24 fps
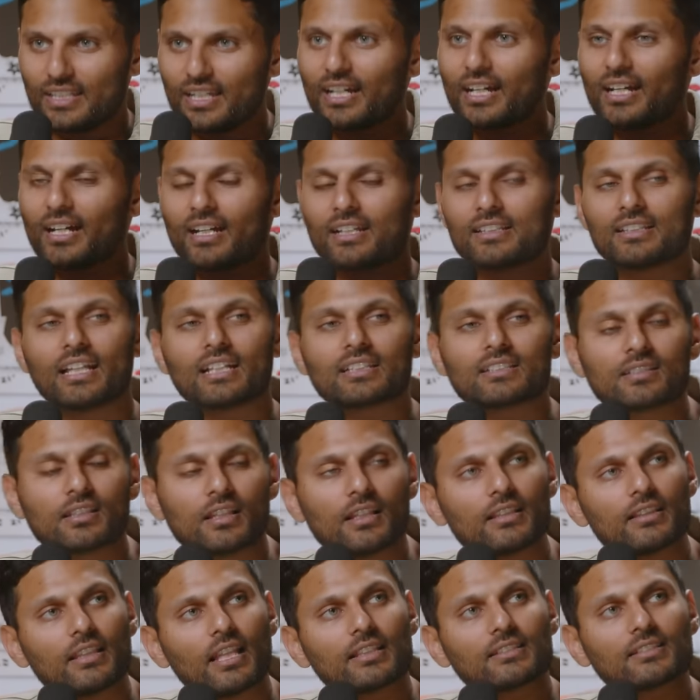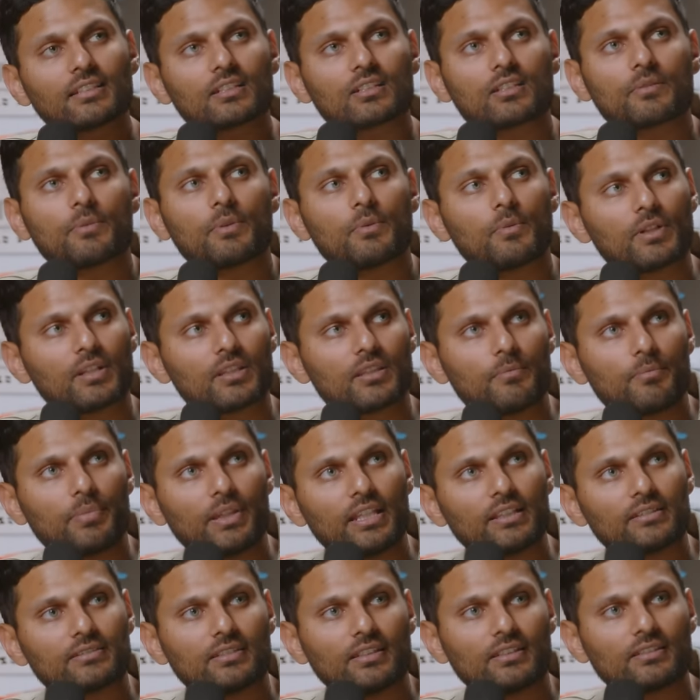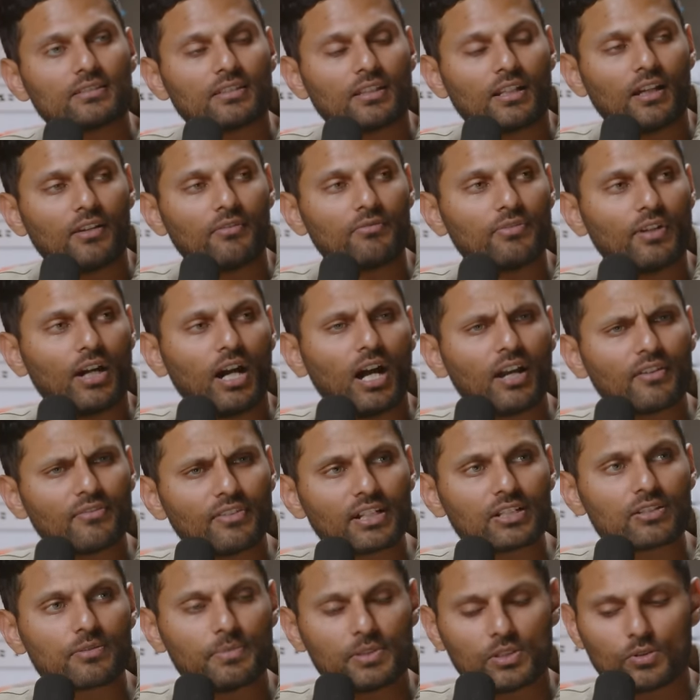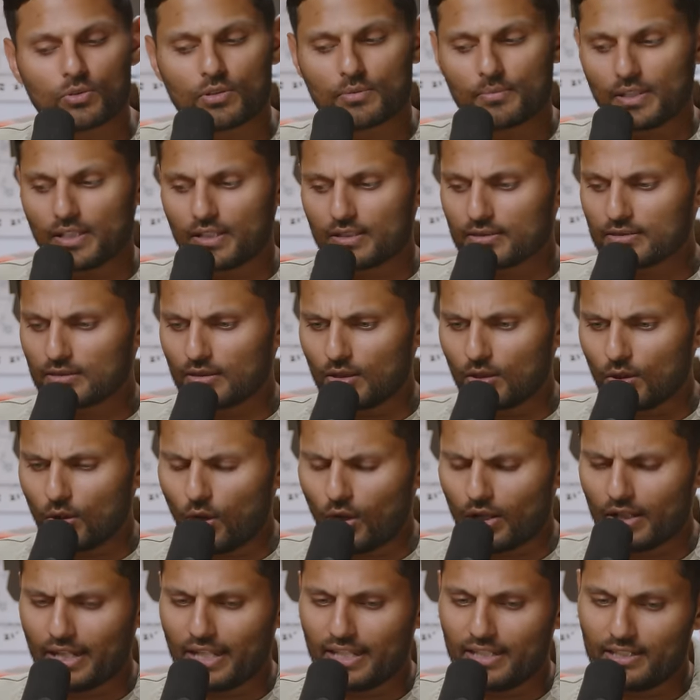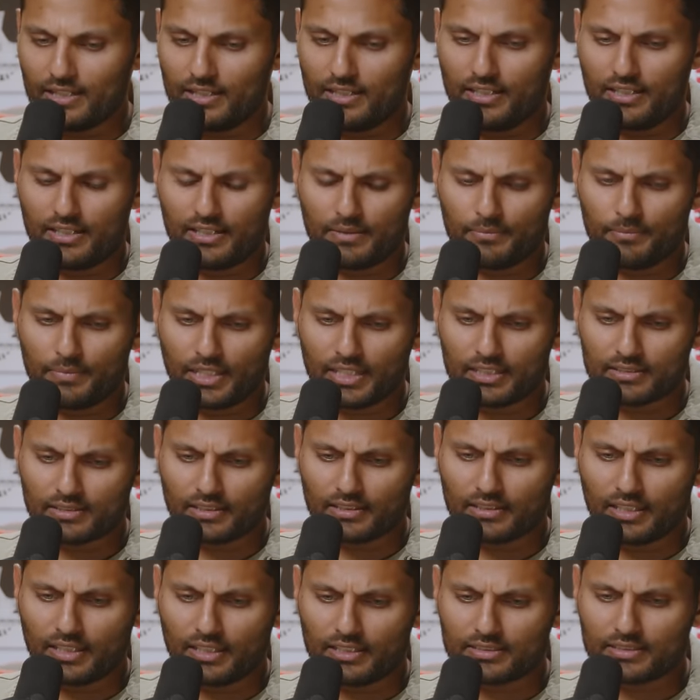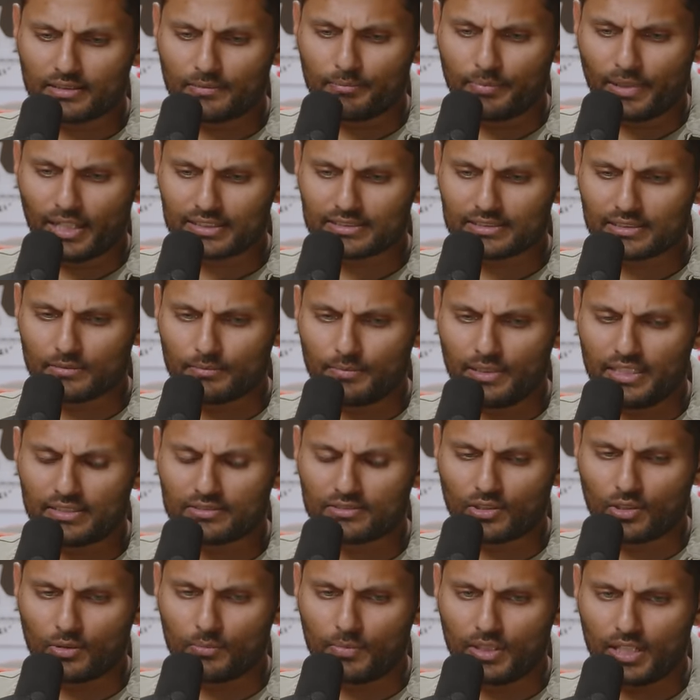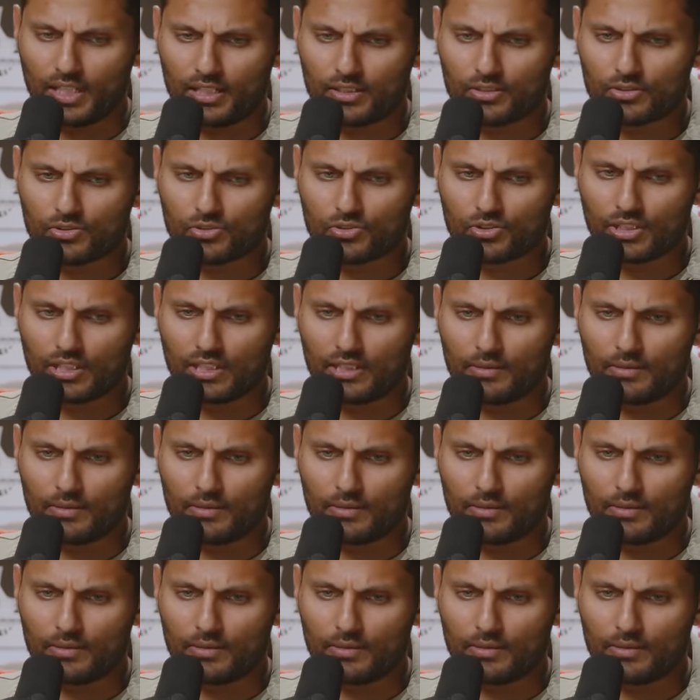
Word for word: Yeah, and that's that's actually been one of the biggest things that I've I've actually been talking about this a lot lately, and it because I think it's impacted me so much